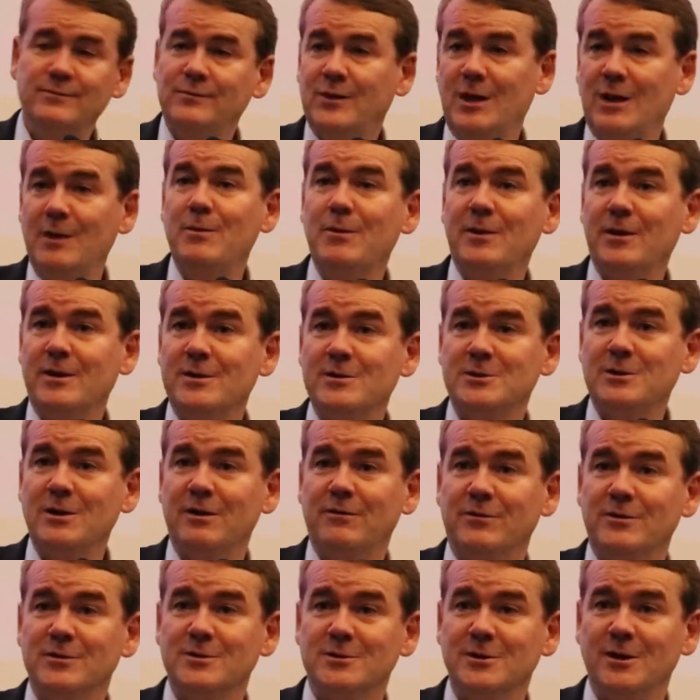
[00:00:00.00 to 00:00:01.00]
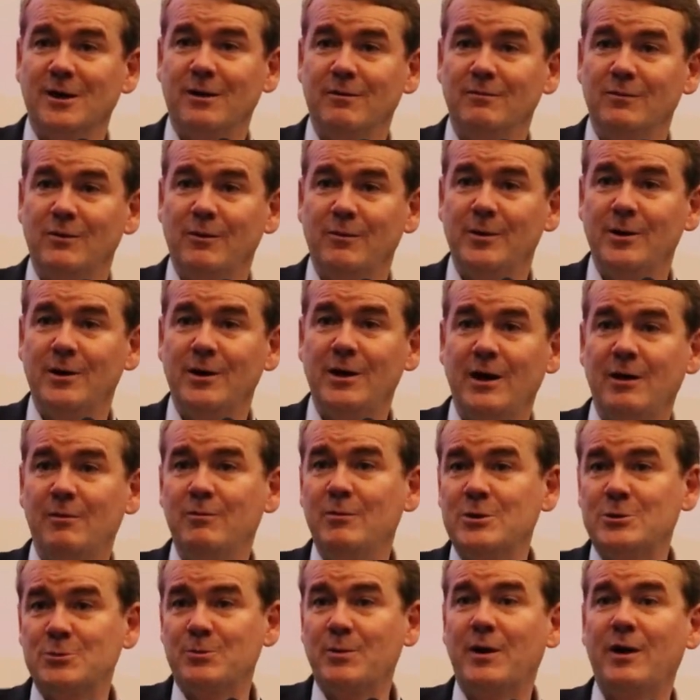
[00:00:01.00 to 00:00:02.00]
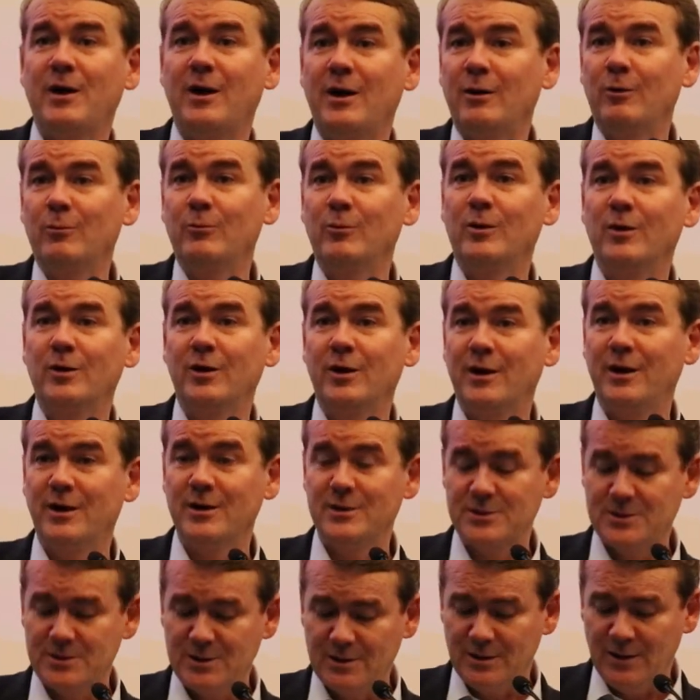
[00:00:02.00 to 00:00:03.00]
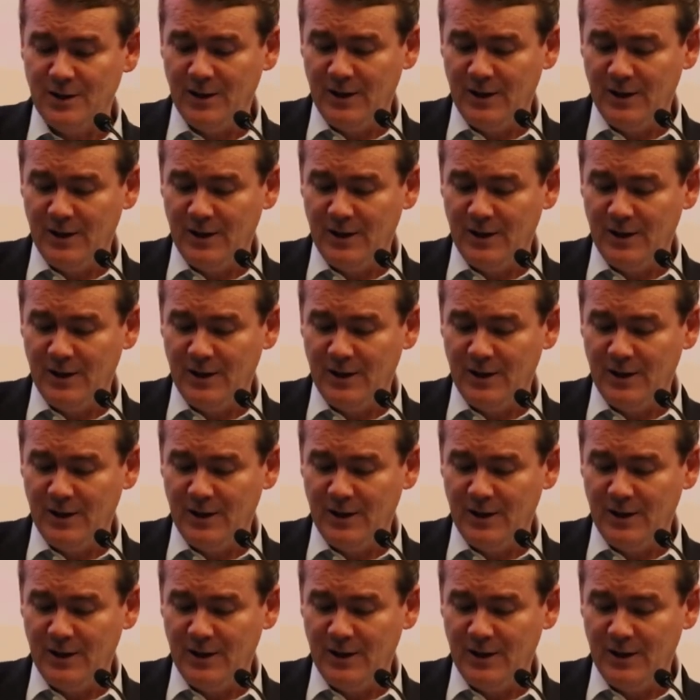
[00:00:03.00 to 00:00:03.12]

keeping the stuff the same. I mean, and Mitch McConnell really has